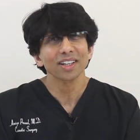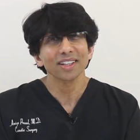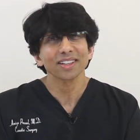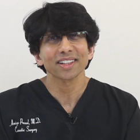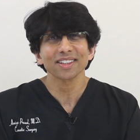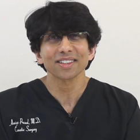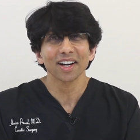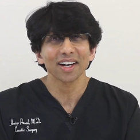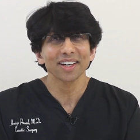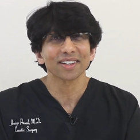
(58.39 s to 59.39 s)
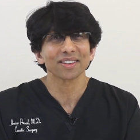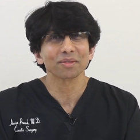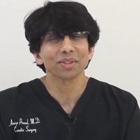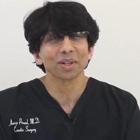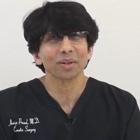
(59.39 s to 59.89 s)
they get tired
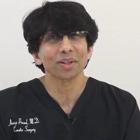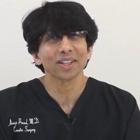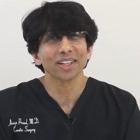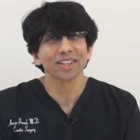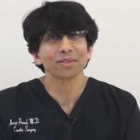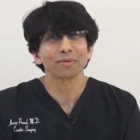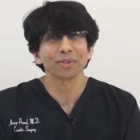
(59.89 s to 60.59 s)
of going in